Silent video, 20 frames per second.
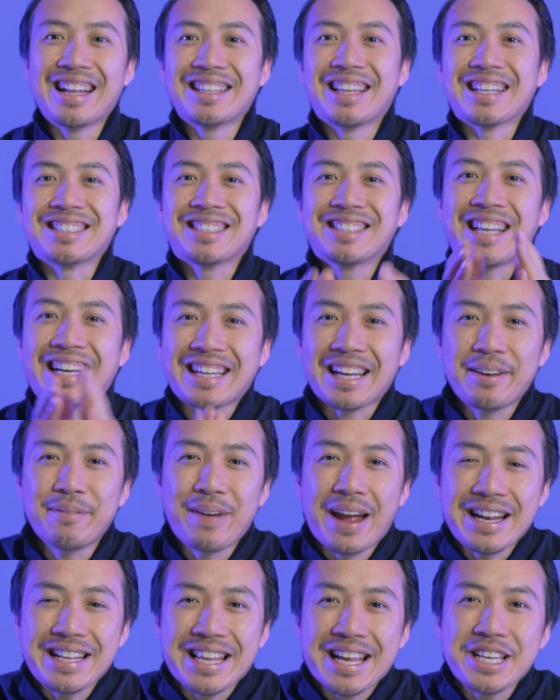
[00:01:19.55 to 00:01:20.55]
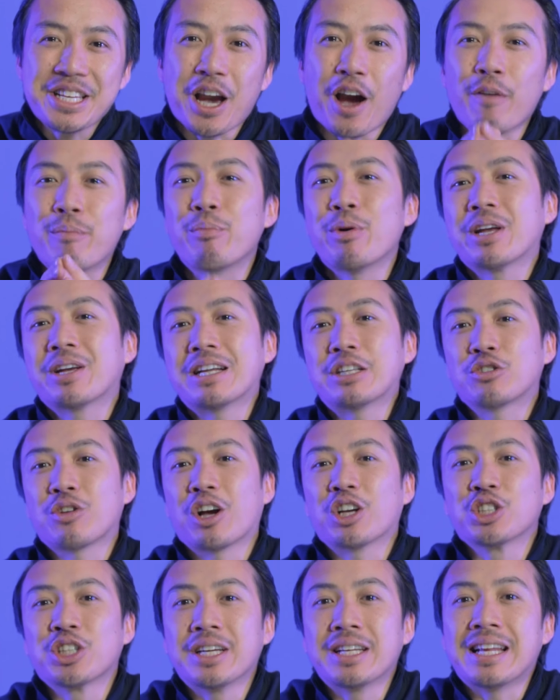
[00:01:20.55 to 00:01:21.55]
The second advantage of
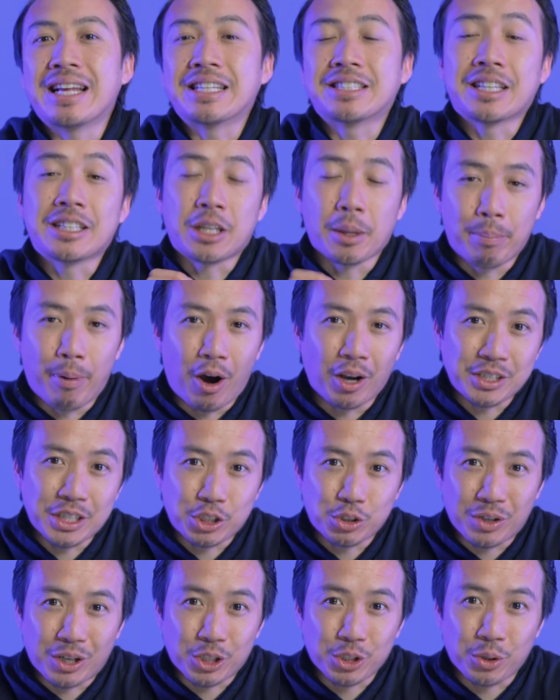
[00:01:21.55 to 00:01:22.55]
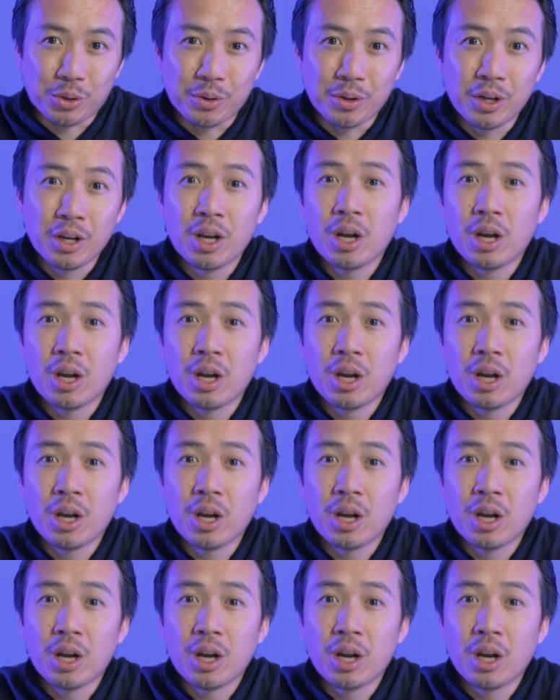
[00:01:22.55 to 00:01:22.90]
pre-construction is the deposit structure.